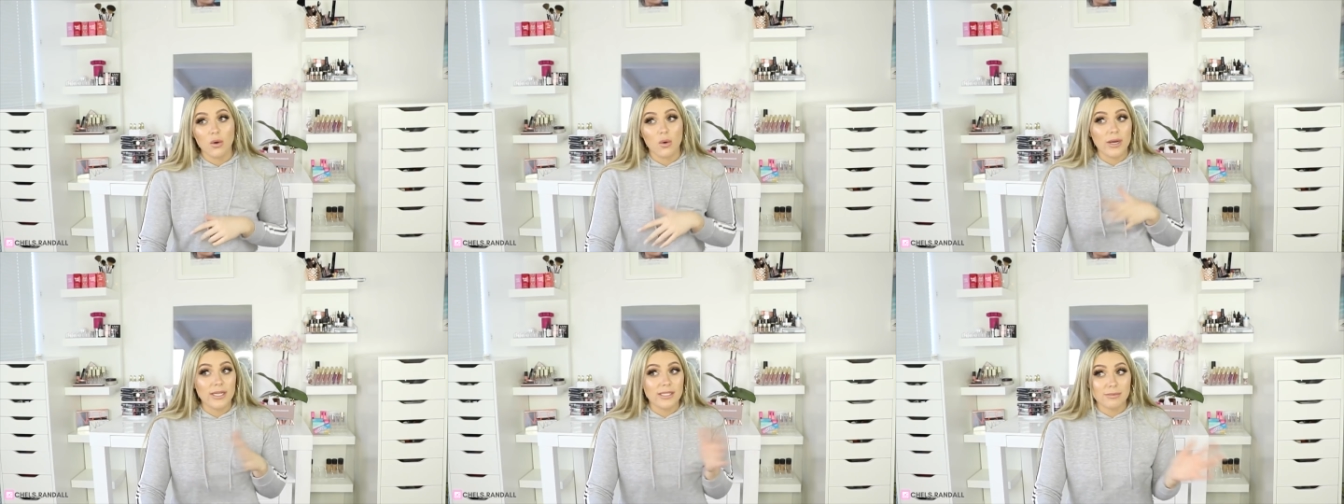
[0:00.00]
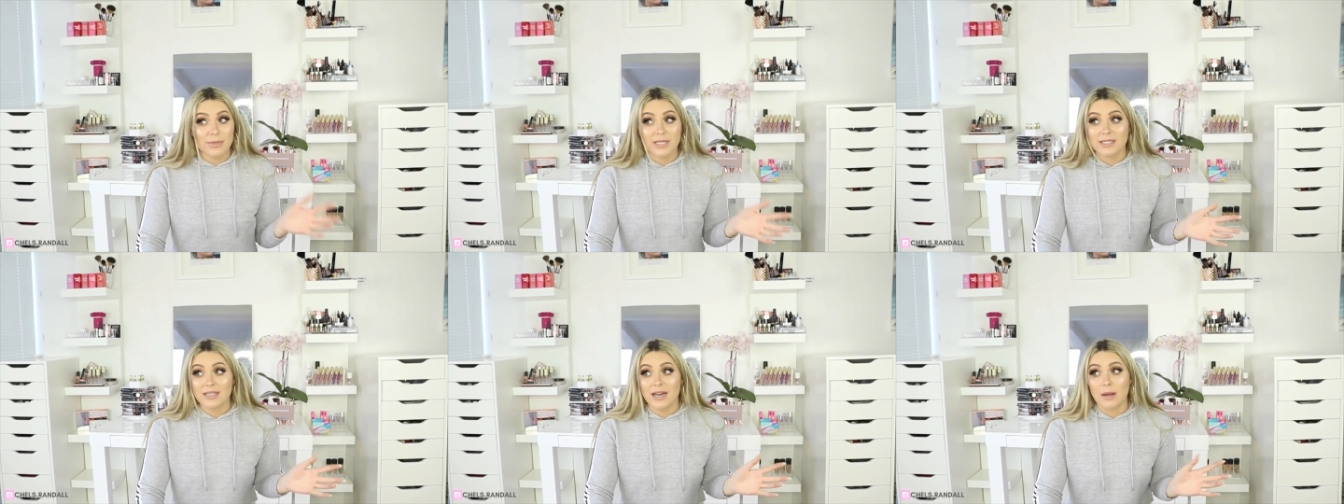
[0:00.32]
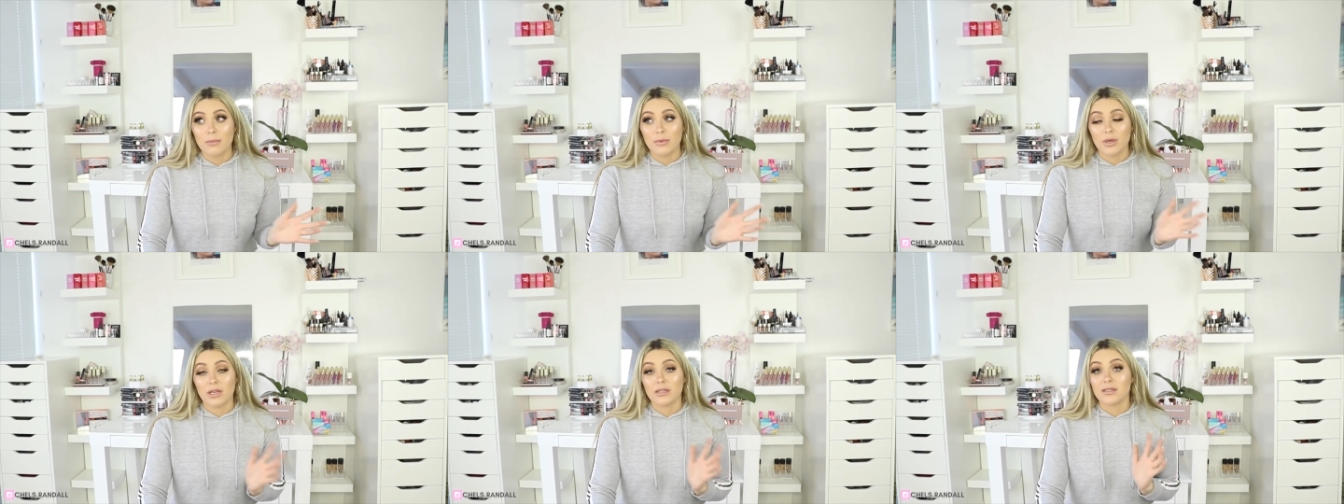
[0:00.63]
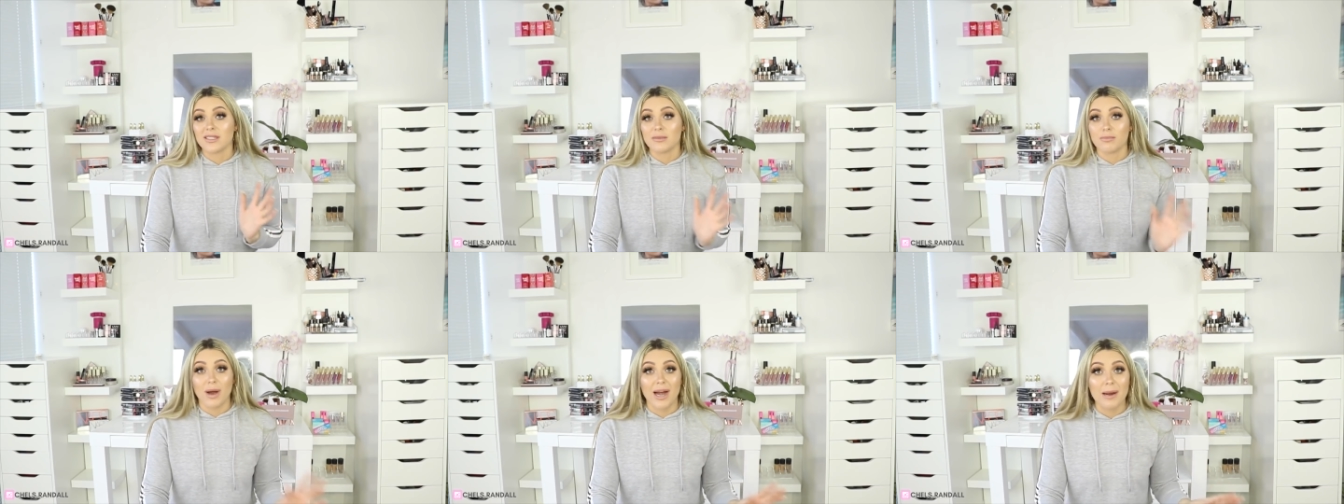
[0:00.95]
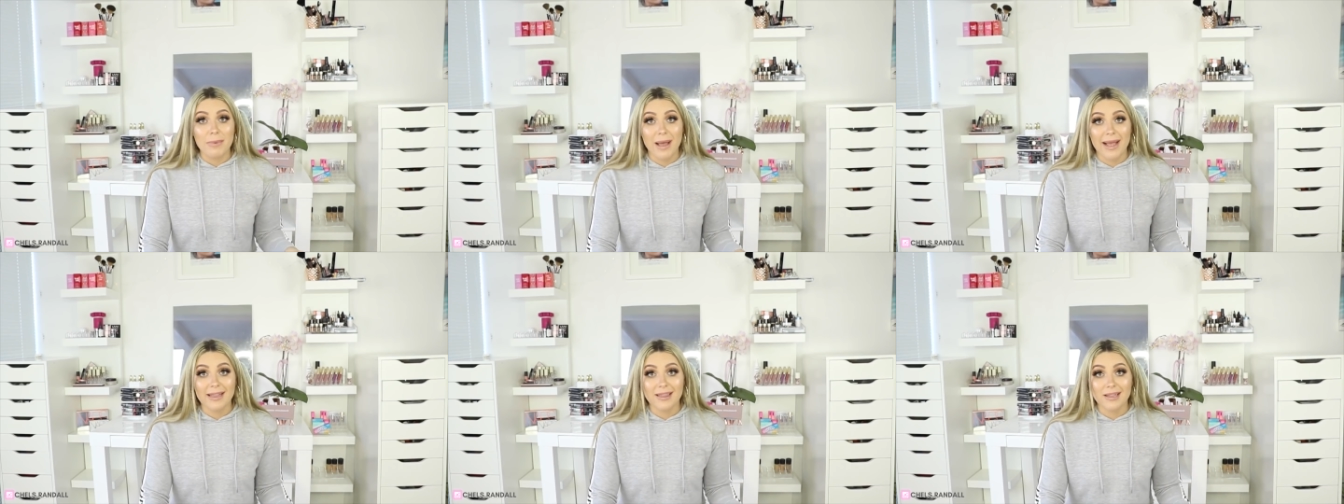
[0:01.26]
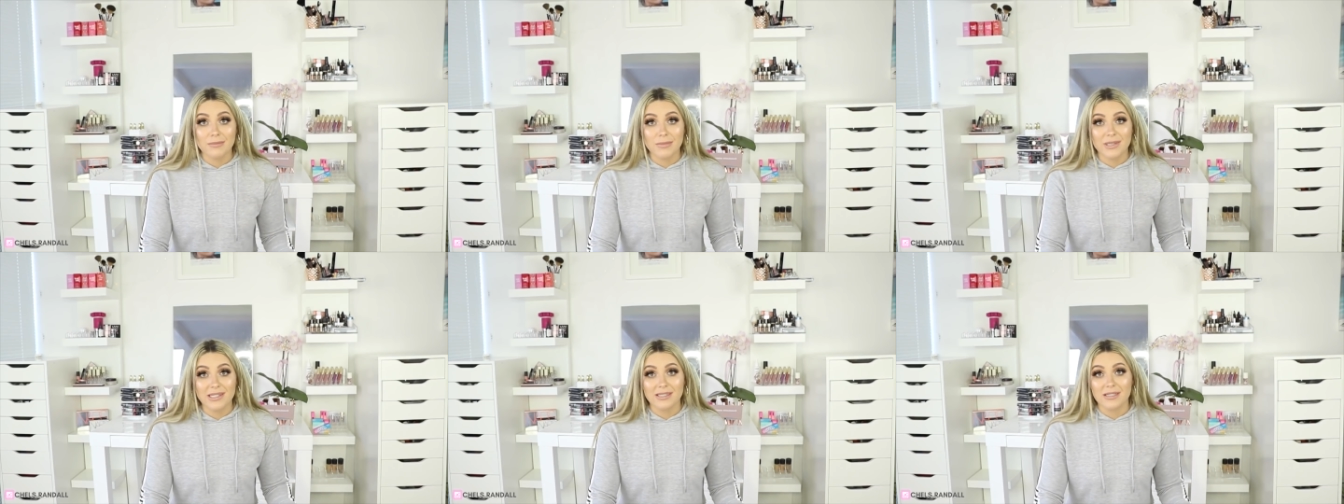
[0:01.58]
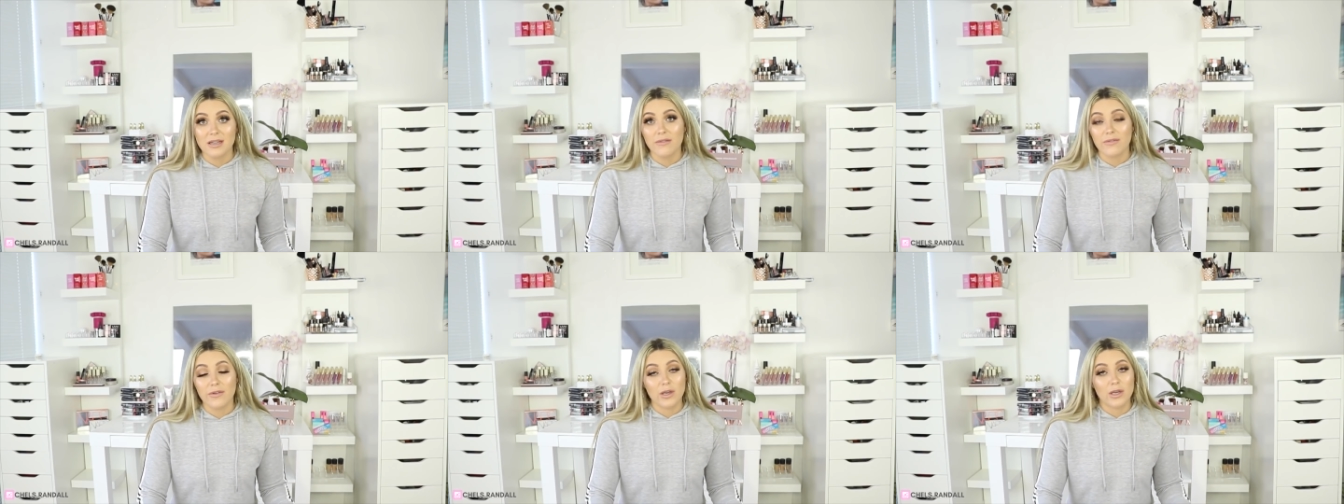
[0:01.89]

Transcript: always mix it up. You can spray paint them yourself.